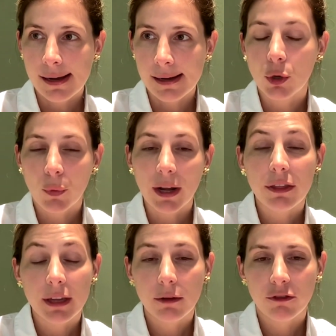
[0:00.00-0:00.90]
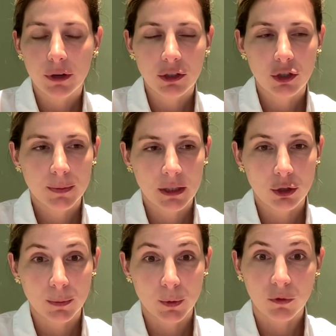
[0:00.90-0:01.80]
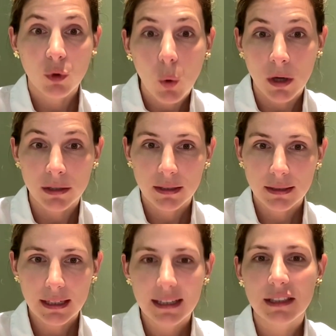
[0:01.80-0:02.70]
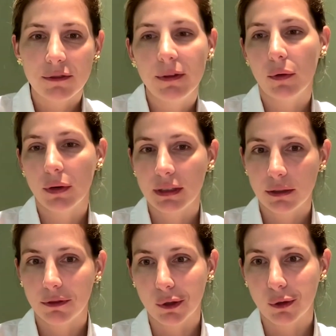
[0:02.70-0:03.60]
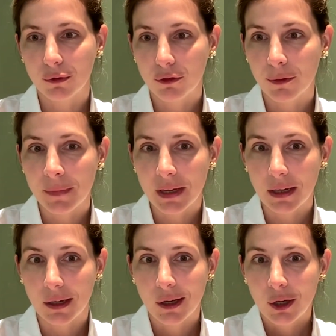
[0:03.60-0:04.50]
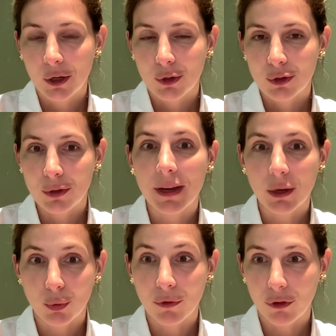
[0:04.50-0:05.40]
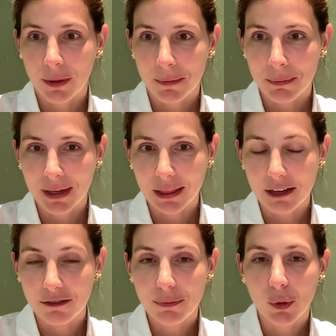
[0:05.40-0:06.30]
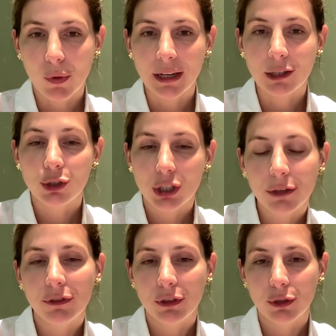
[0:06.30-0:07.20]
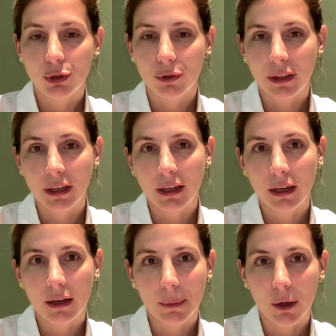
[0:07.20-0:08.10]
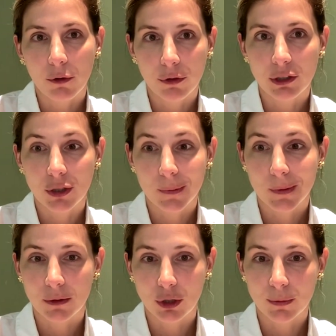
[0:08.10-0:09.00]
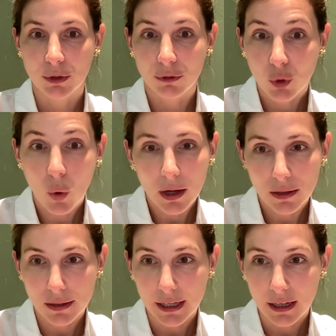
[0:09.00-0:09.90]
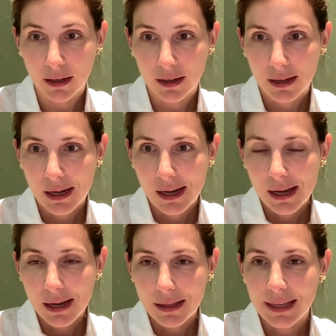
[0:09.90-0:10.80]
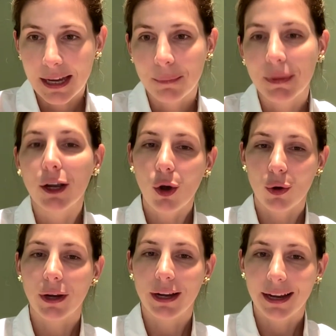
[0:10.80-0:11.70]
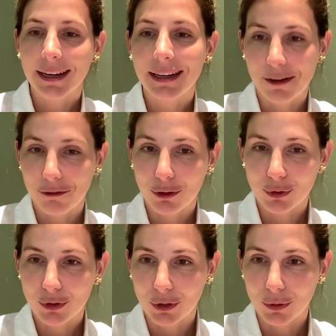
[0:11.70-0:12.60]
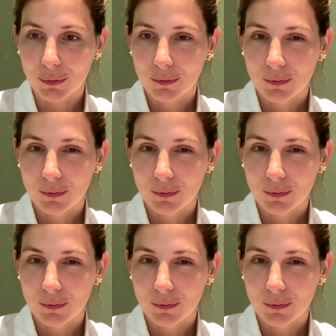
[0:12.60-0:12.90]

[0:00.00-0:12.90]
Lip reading: when I think of friendships in terms of quantity, it's very difficult for me to make room for them in my life. But when I shift to thinking about friendships in terms of quality, then I'm like, oh, okay, I can have those too.